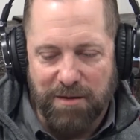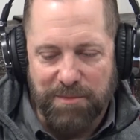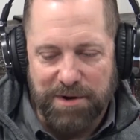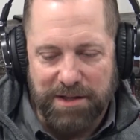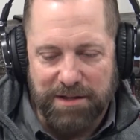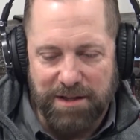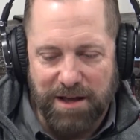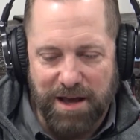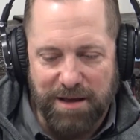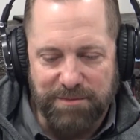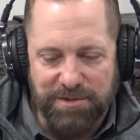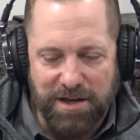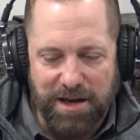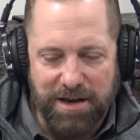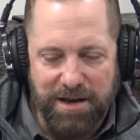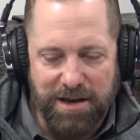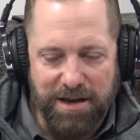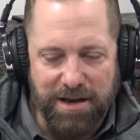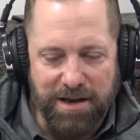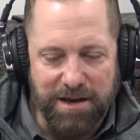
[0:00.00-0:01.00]
many times I
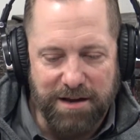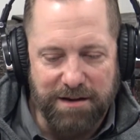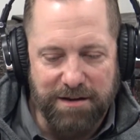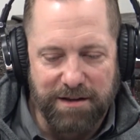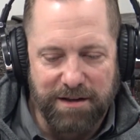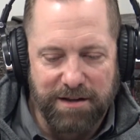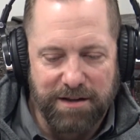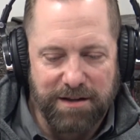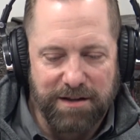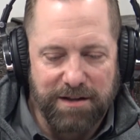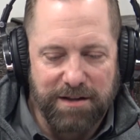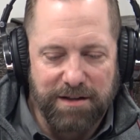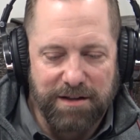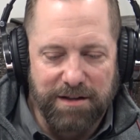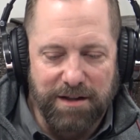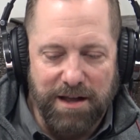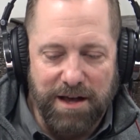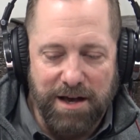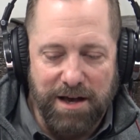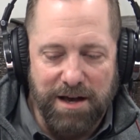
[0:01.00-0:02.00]
had
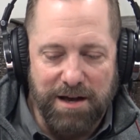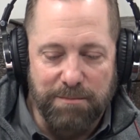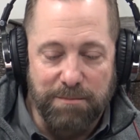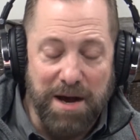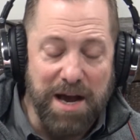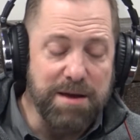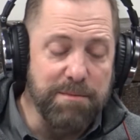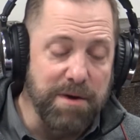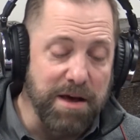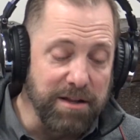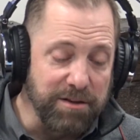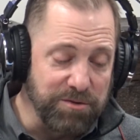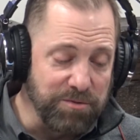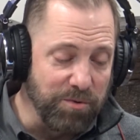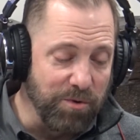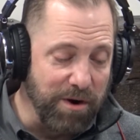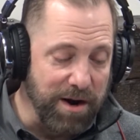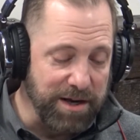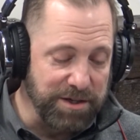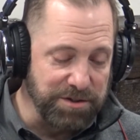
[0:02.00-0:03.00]
my
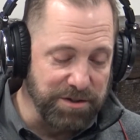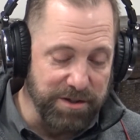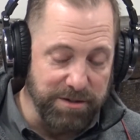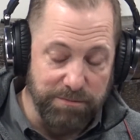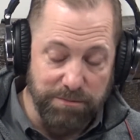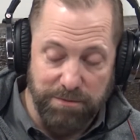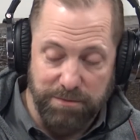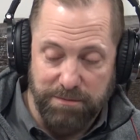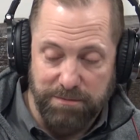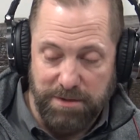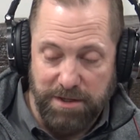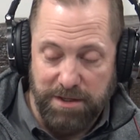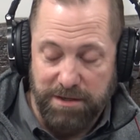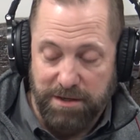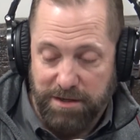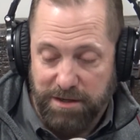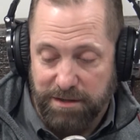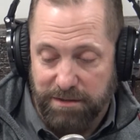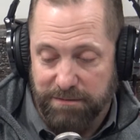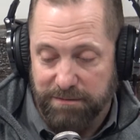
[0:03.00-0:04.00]
mentor actually
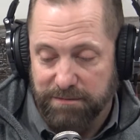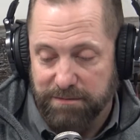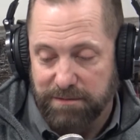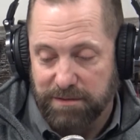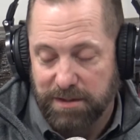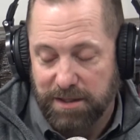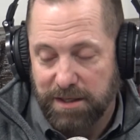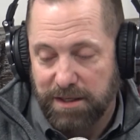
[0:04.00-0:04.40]
in